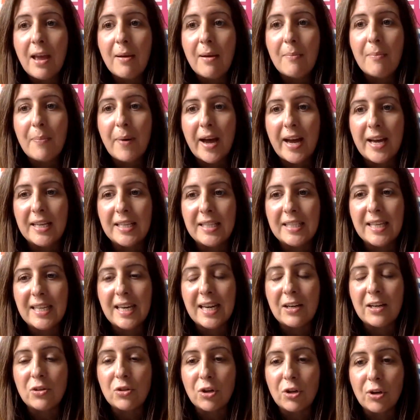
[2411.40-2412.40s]
but
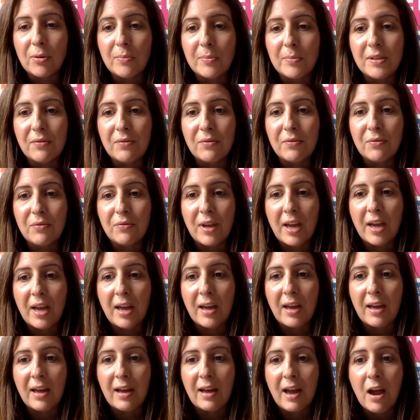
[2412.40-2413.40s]
in terms of
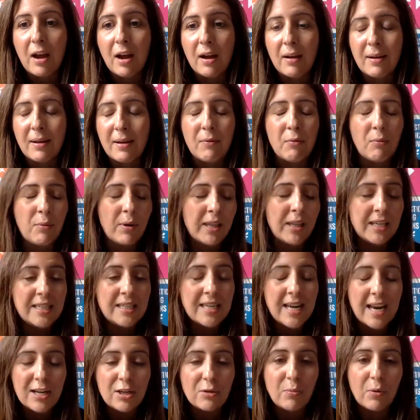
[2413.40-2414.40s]
a really
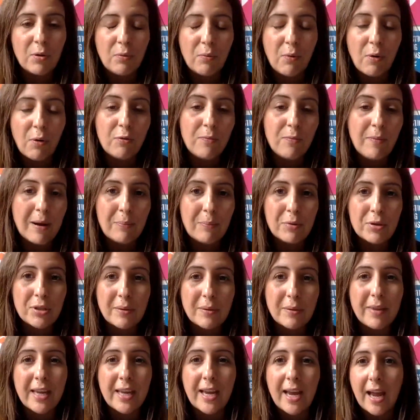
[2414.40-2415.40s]
tangible roadmap or
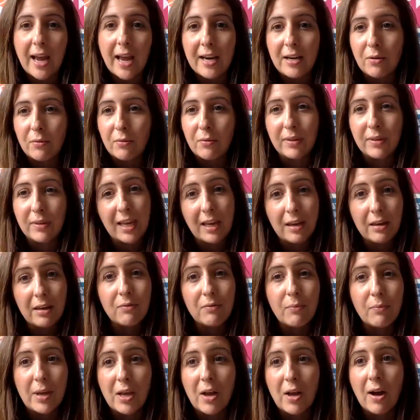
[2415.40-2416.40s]
something, I don't think
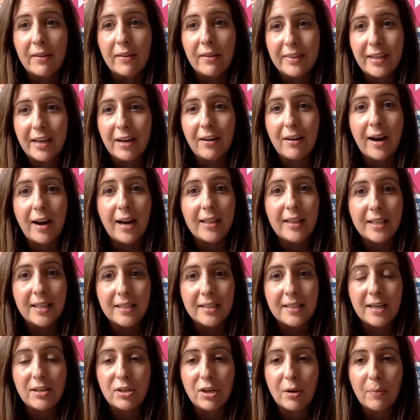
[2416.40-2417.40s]
we got there at this
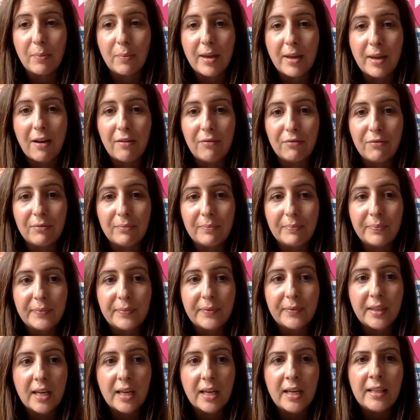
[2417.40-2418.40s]
HLPF.
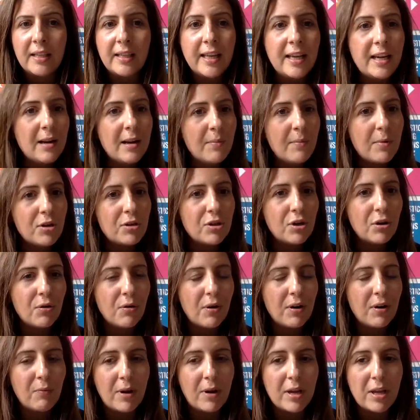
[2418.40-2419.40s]
Lynn, I'm not sure
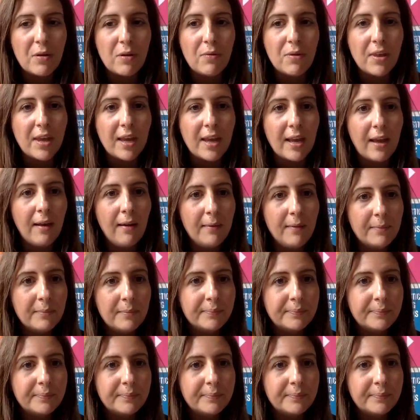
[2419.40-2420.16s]
what you think.